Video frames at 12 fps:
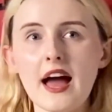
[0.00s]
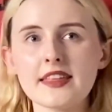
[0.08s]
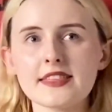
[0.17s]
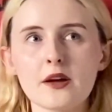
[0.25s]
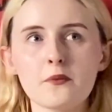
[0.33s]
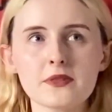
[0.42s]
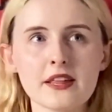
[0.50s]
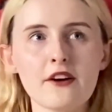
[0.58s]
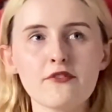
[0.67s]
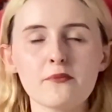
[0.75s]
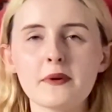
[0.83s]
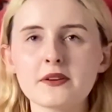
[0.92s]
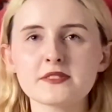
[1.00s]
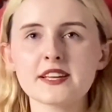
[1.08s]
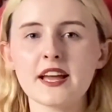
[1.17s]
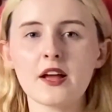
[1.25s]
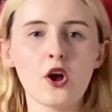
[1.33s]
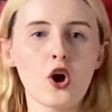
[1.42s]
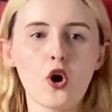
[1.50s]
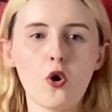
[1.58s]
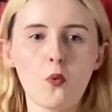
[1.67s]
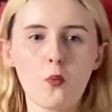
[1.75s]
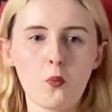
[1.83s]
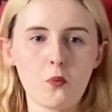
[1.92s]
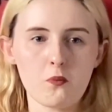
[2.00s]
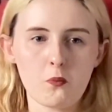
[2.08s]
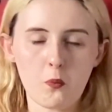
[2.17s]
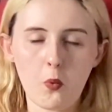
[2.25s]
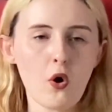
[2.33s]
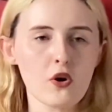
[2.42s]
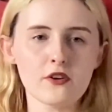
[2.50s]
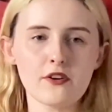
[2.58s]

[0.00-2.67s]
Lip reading: I think with the Alfa Romeo seat, one